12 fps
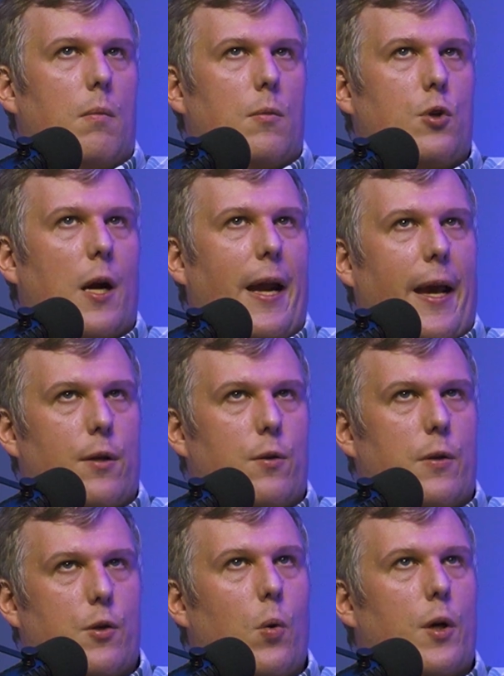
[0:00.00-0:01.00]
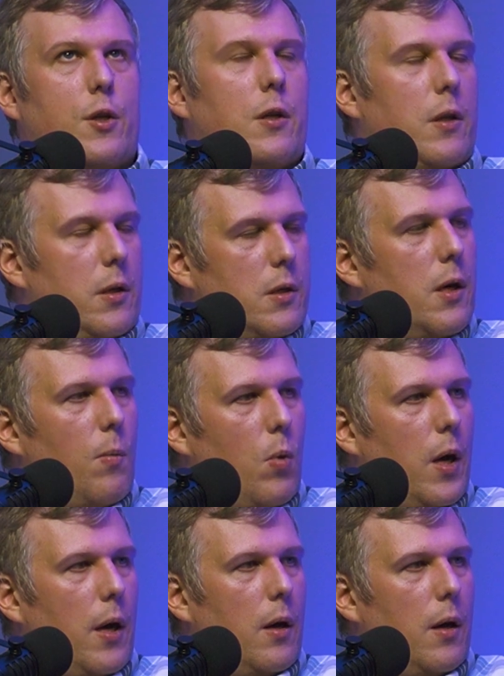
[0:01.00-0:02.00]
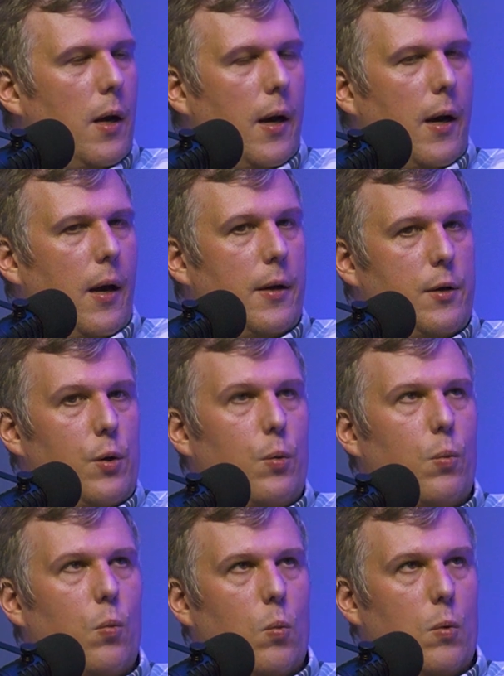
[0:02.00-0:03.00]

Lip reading: try to answer this question in the same way. And I do,